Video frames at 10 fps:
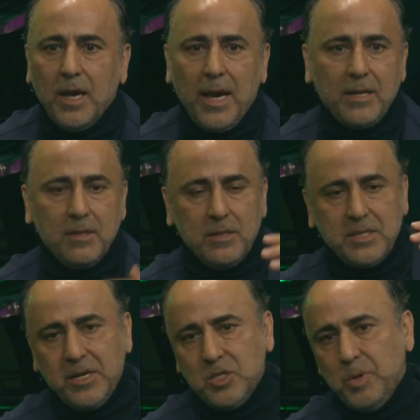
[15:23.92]
and
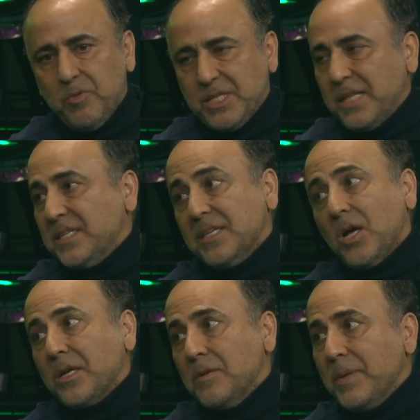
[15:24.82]
Series B was at
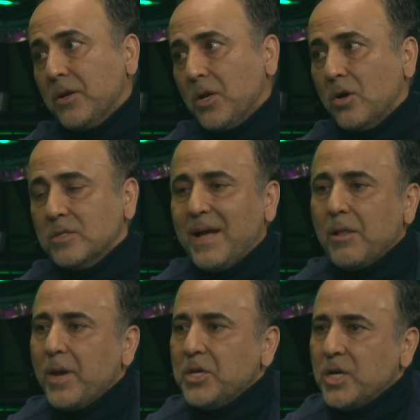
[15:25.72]
$600 million
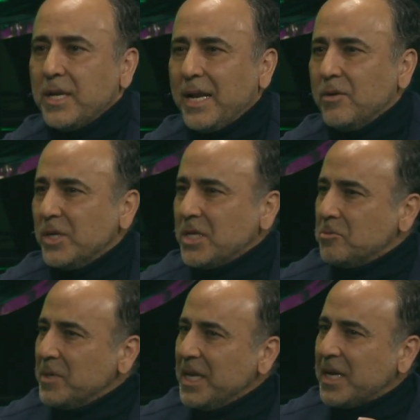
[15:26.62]
valuation and it
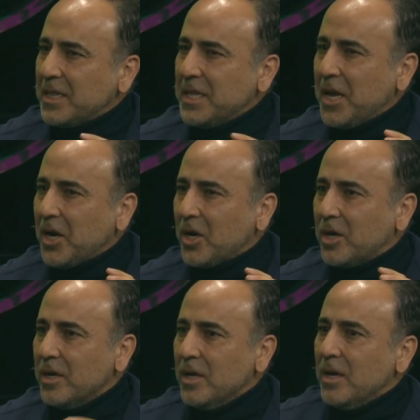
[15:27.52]
wasn't really
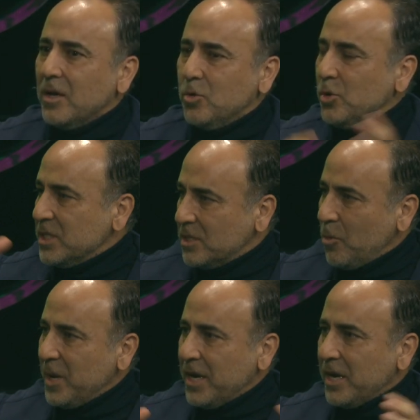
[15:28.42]
clear who is the
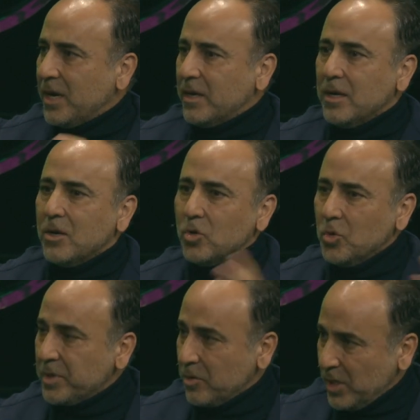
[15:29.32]
winner,
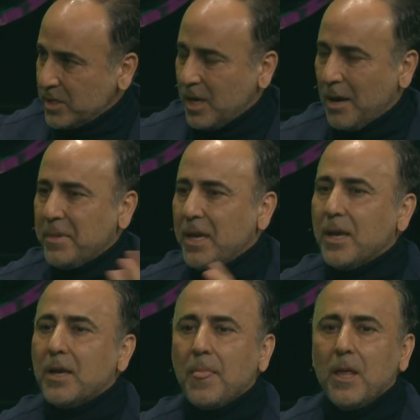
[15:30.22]
Uber was
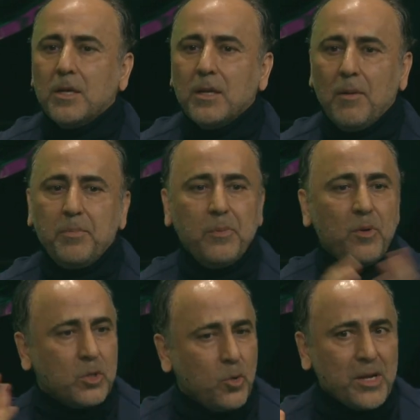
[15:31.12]
coming,
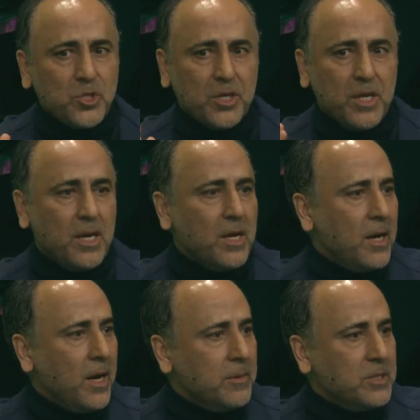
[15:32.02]
people questioning
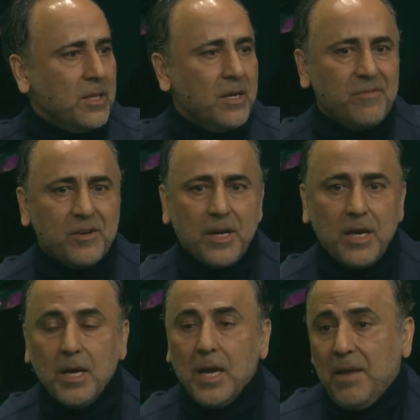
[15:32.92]
uh,
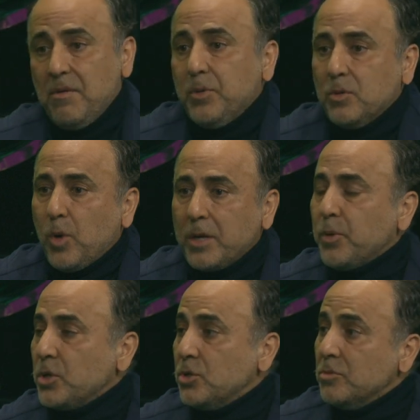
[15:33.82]
delivery, and we put
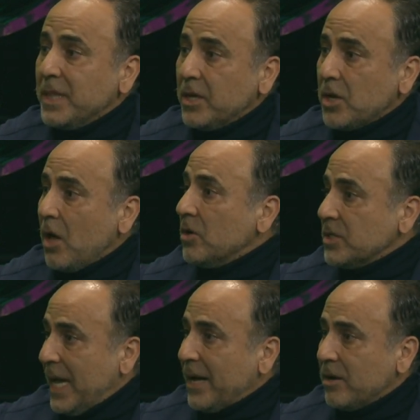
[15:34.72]
1.2 million
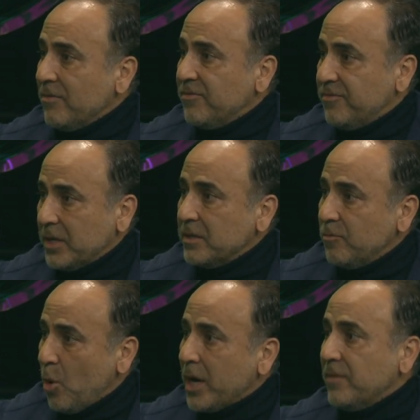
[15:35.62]
dollars out of
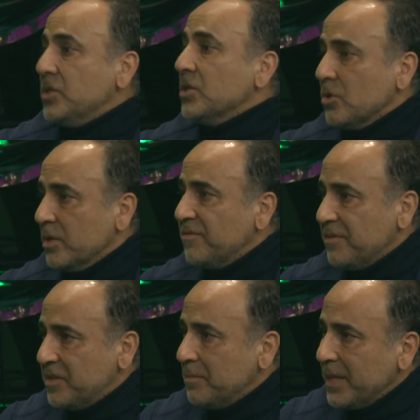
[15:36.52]
Fund One, which is only
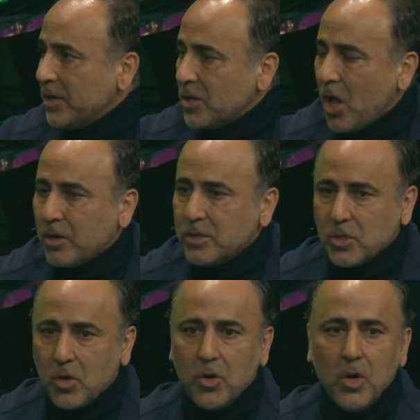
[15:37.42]
50 million dollars.
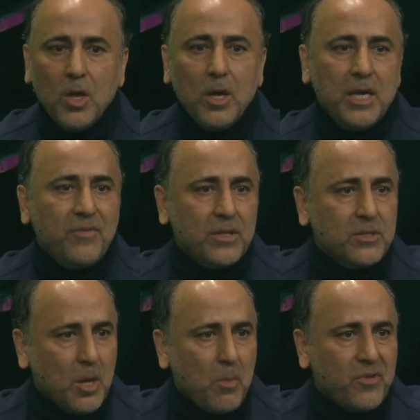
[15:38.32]
So even
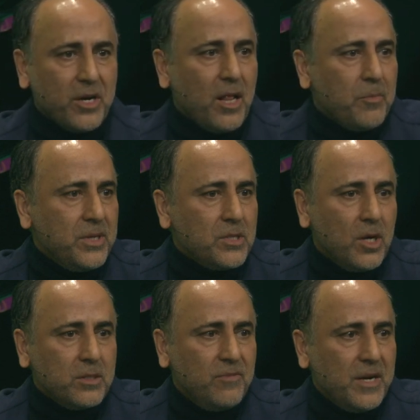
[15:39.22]
some of our LPs
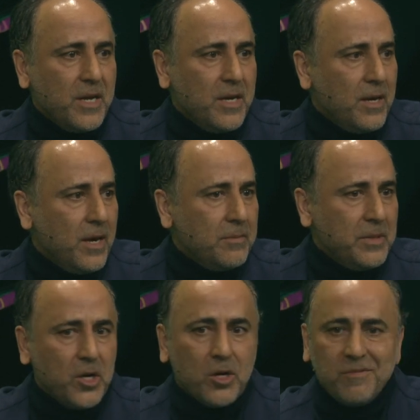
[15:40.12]
got very uh,
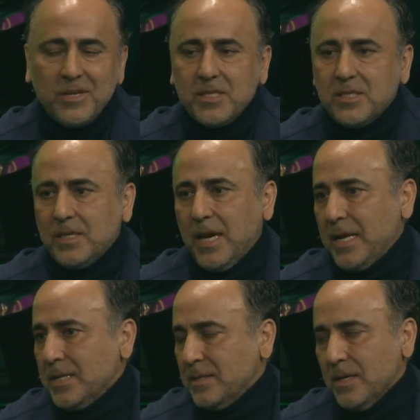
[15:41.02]
nervous,
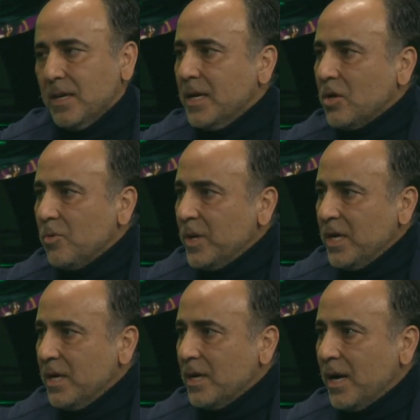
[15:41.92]
and you know
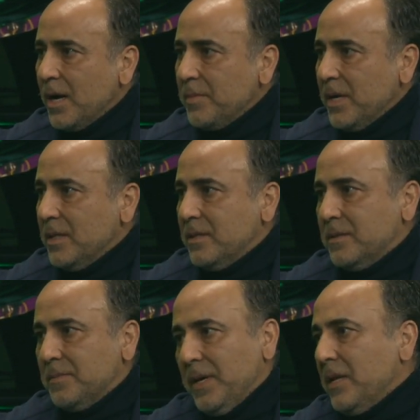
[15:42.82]
we uh, it
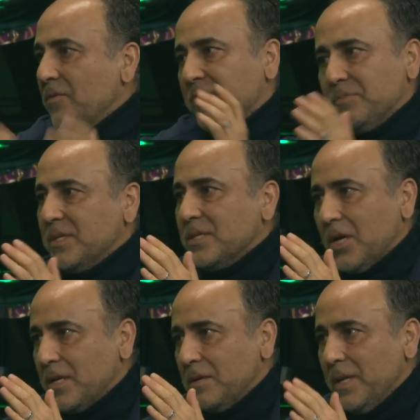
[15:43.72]
you know from
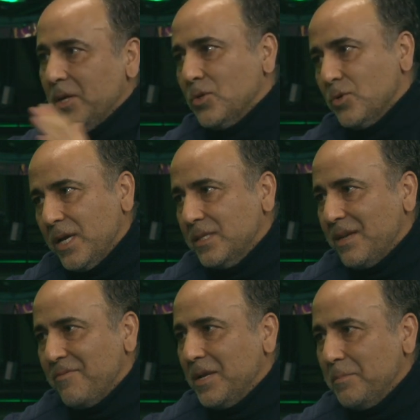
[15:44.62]
600 million today
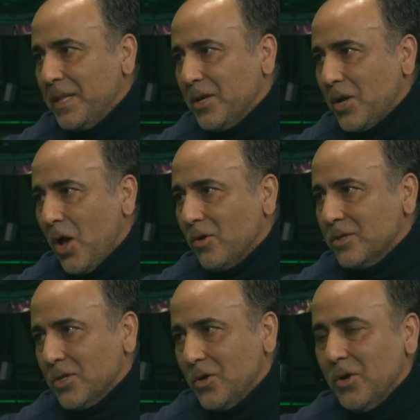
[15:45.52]
70 billion
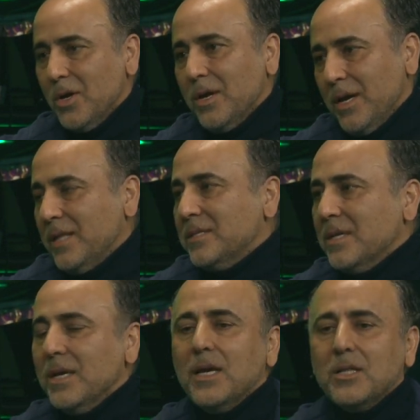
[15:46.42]
dollars so it's
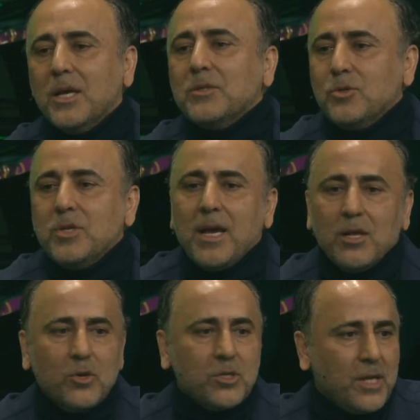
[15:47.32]
it today
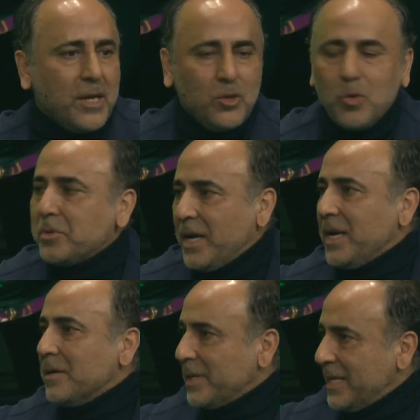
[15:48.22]
looks like no
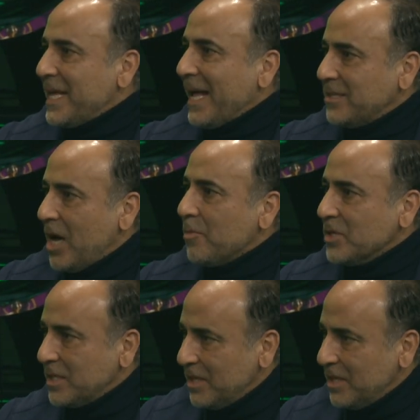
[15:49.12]
brainer but at that time yeah. was a